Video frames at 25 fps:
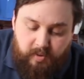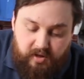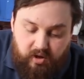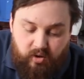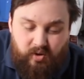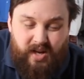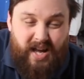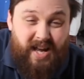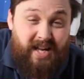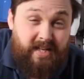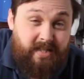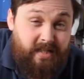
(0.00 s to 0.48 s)
but
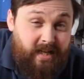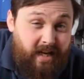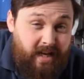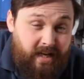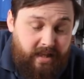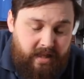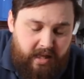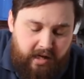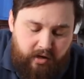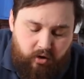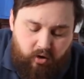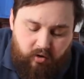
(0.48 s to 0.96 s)
you can
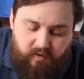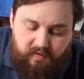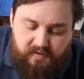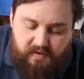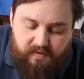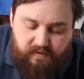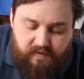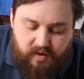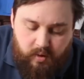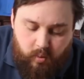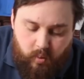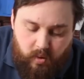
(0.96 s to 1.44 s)
take that off
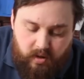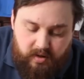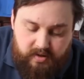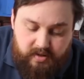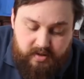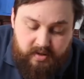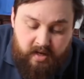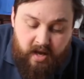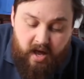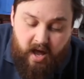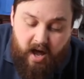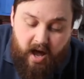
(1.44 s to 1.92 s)
if you
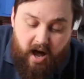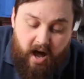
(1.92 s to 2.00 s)
want.